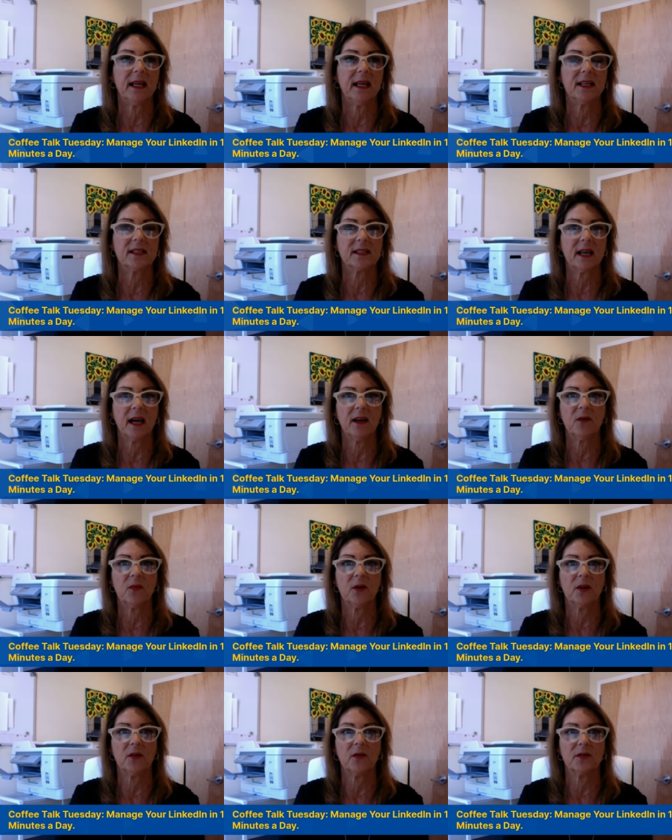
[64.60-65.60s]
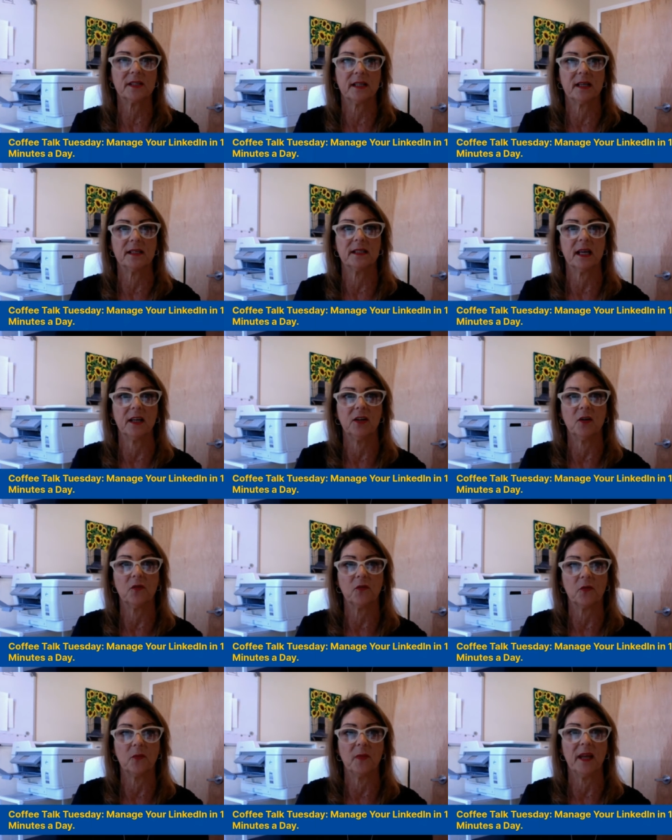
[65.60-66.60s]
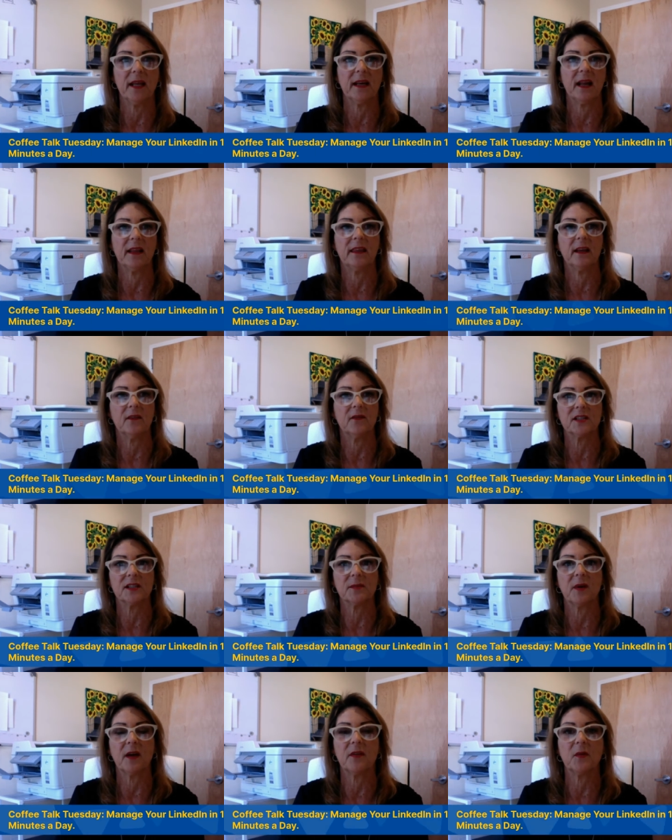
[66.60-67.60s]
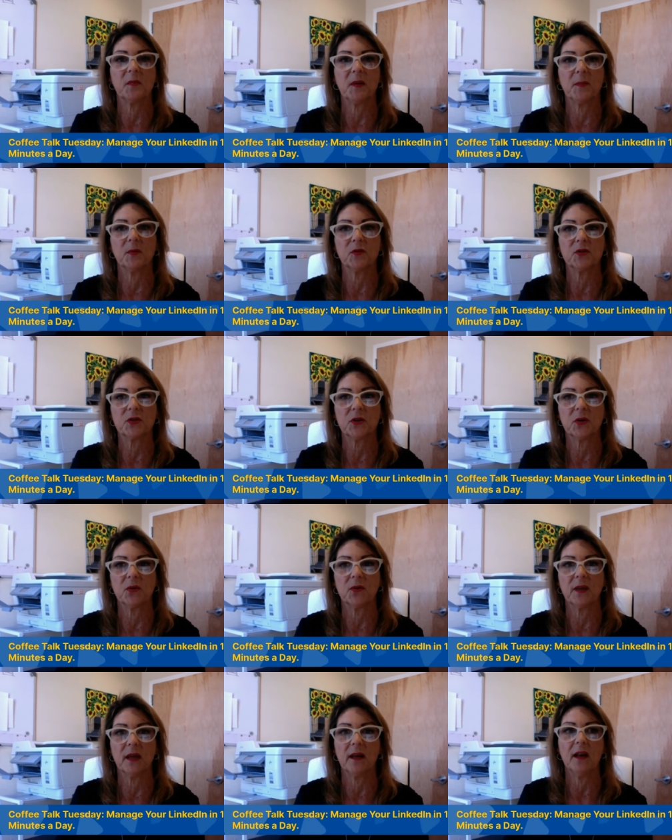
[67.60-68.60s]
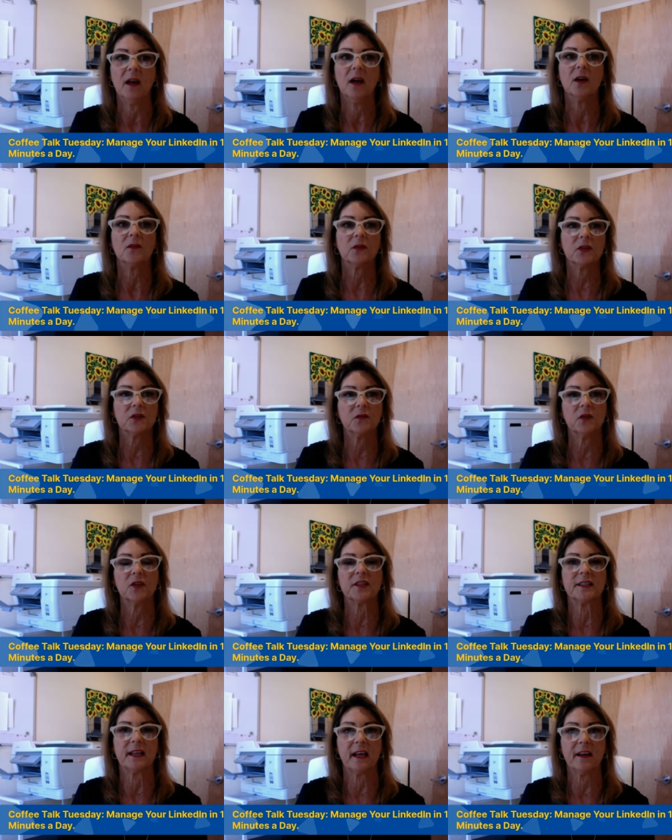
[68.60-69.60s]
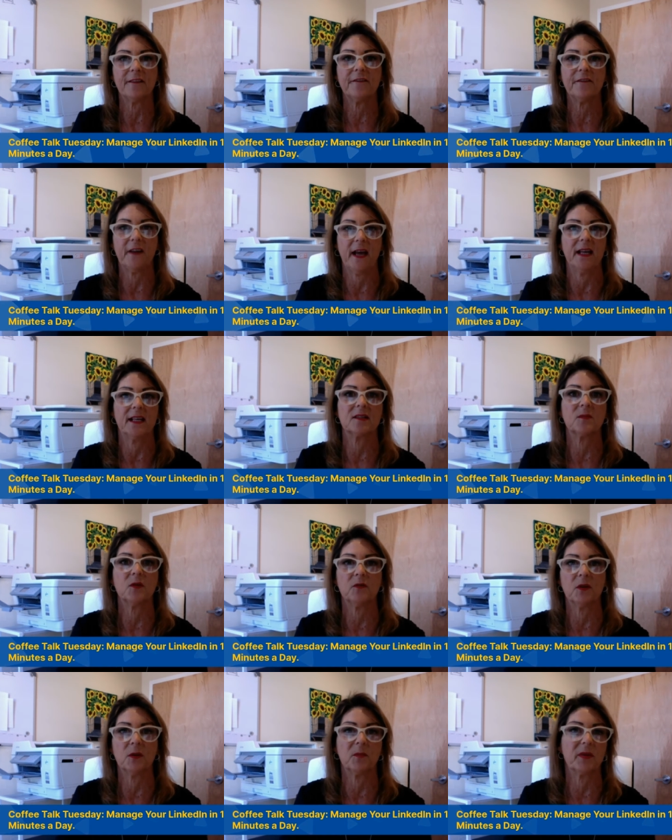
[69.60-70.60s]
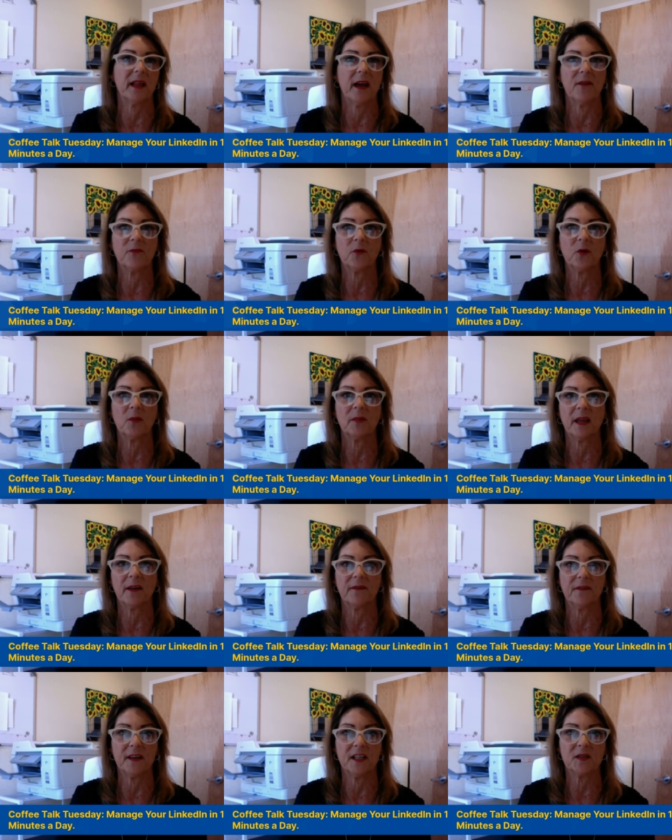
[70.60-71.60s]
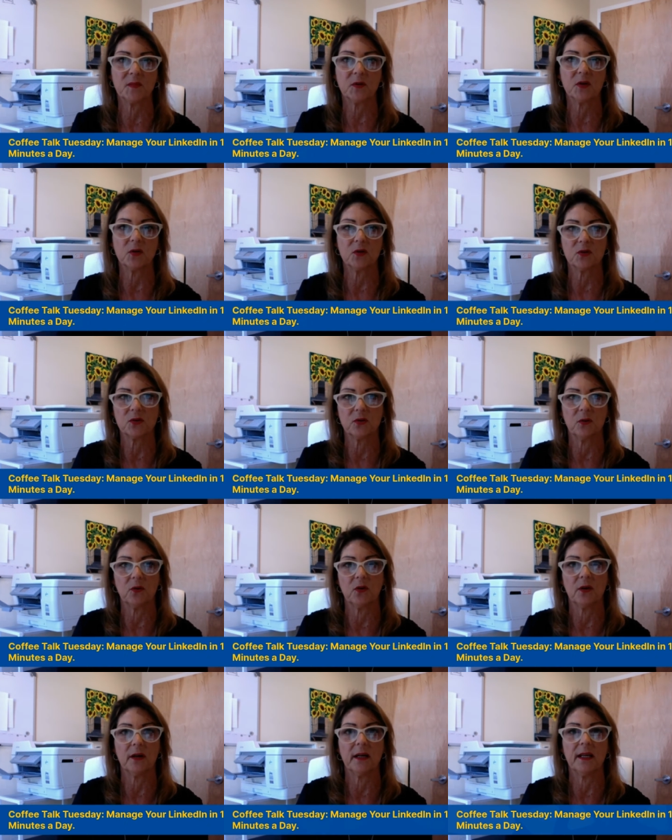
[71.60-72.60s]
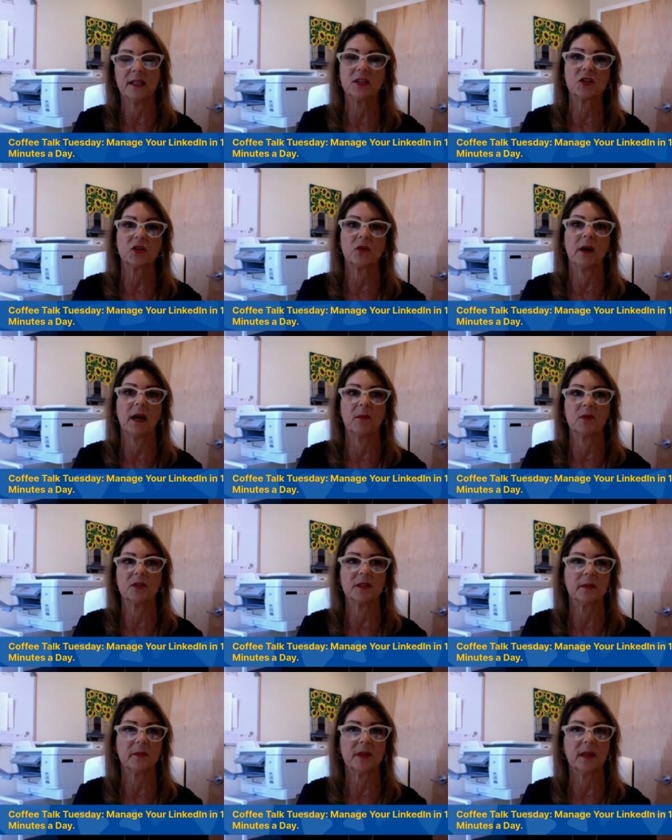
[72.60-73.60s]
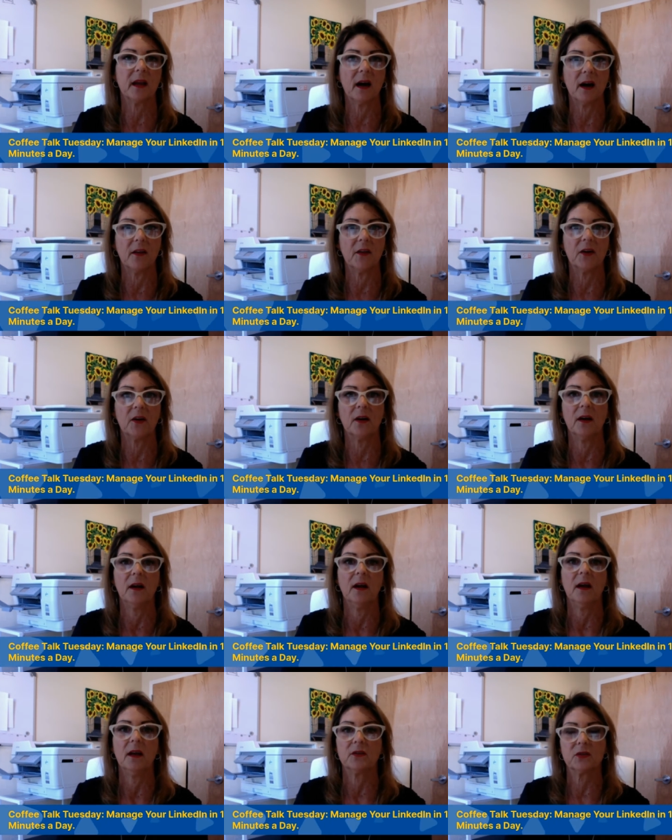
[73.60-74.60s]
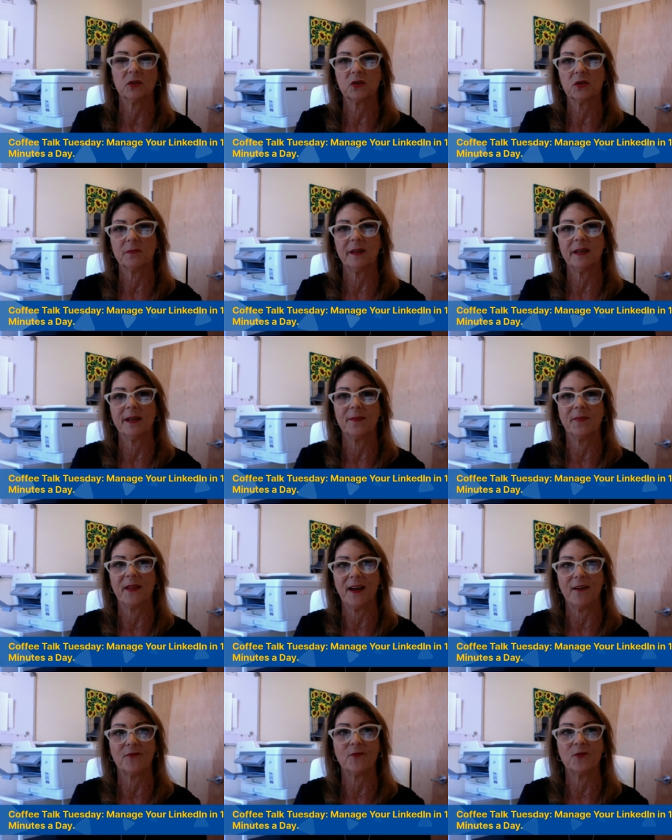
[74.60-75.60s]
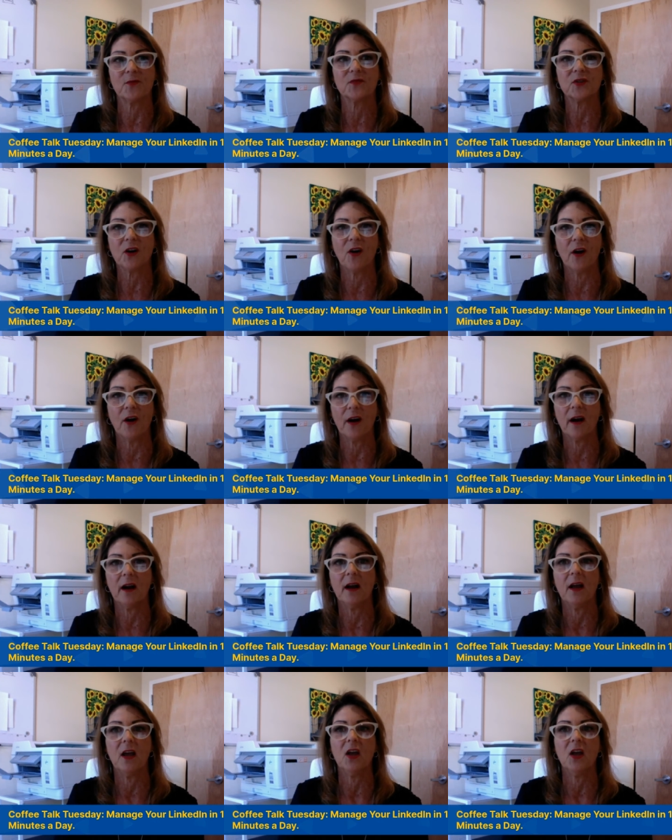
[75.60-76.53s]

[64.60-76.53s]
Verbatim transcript: is kind of one of those things I know for me, and I think for some other people too, that first of all, it's not a fast moving platform like Facebook or, or Instagram or some of the other social media platforms are.